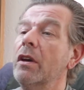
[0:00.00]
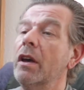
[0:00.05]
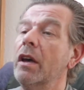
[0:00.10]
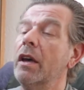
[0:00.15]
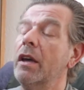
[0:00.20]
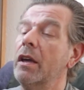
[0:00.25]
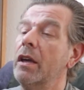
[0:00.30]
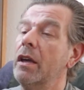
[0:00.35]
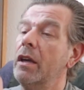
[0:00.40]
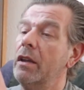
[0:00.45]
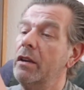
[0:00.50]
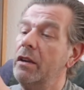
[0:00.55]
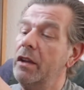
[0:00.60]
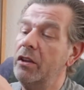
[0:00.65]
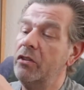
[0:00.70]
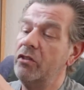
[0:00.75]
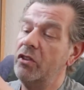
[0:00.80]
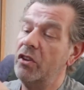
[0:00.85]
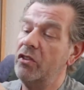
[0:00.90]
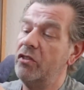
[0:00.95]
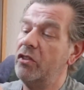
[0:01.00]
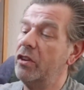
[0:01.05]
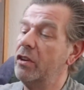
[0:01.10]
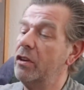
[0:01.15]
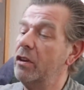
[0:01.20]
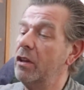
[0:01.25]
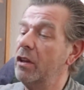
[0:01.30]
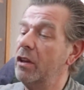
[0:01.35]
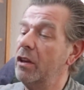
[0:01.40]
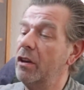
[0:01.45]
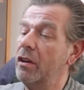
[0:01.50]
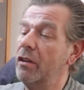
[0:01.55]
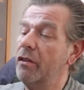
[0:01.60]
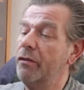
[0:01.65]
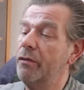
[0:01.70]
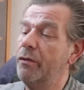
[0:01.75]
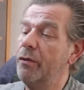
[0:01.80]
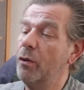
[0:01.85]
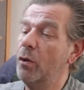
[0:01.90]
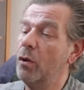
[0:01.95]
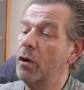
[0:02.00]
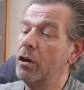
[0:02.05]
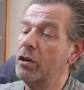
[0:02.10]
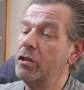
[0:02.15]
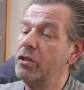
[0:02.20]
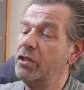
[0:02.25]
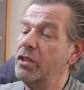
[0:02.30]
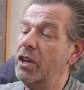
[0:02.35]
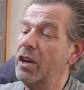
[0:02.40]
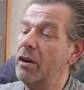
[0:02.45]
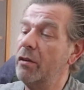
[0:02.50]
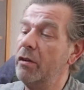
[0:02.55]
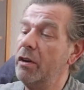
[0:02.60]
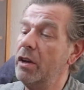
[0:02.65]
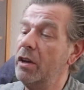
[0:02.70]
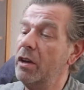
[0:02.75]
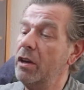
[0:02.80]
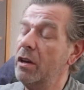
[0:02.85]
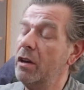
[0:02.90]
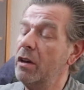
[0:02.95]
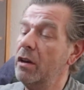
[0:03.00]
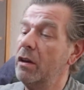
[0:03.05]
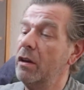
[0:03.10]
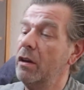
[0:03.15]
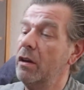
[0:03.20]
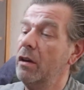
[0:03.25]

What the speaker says: and this is a 4 serie